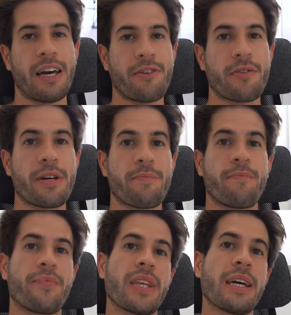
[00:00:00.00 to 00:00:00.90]
And all right,
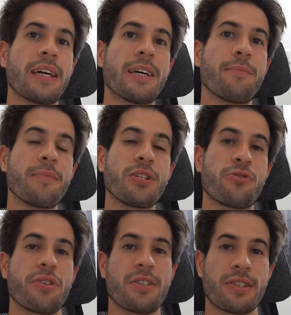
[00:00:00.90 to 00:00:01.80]
I'm
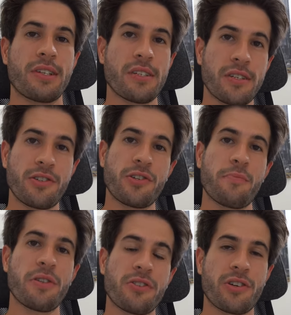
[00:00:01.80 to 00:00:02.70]
literally just gonna
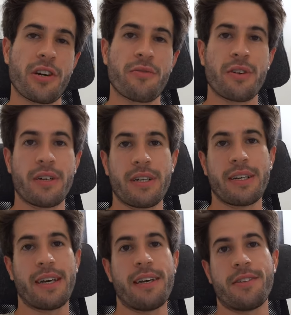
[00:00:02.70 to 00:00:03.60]
jump in the shower,
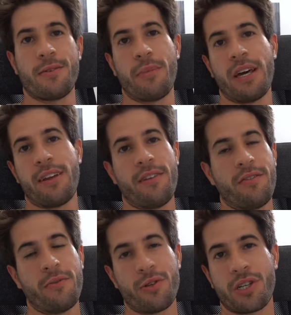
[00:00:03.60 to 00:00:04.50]
get into bed,
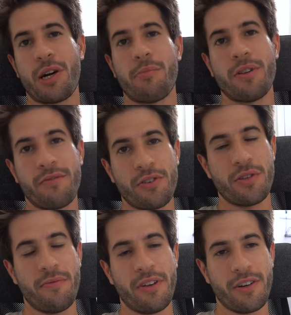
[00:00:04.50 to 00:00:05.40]
and watch a couple of
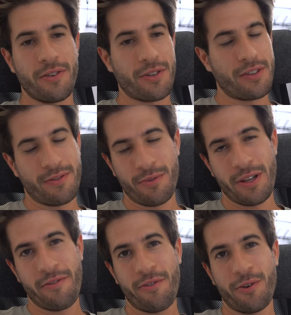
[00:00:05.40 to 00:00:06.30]
YouTube videos while
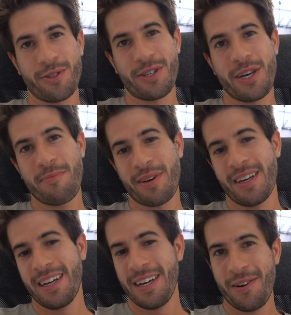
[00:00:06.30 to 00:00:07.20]
I fall asleep,
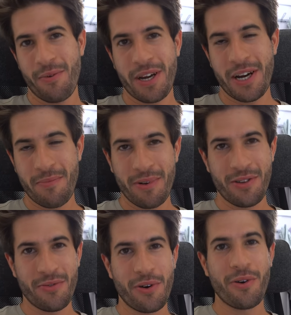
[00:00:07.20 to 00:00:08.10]
wake up and
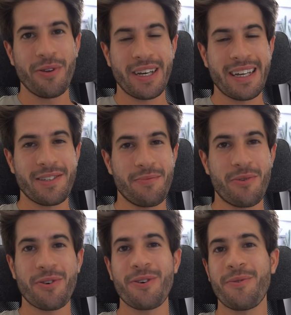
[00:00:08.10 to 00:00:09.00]
do it all again
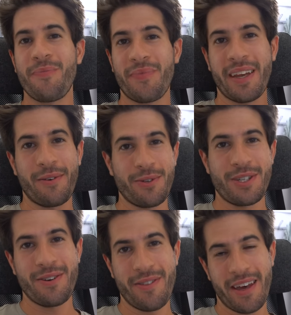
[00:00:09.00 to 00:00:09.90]
tomorrow. I will
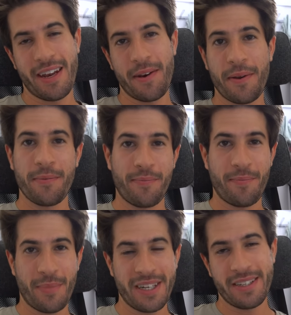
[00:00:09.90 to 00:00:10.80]
see you then.
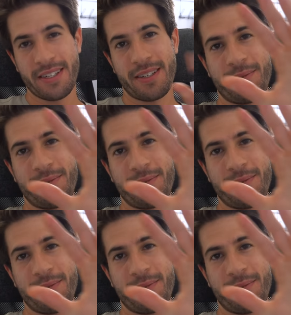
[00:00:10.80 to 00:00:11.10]
Peace.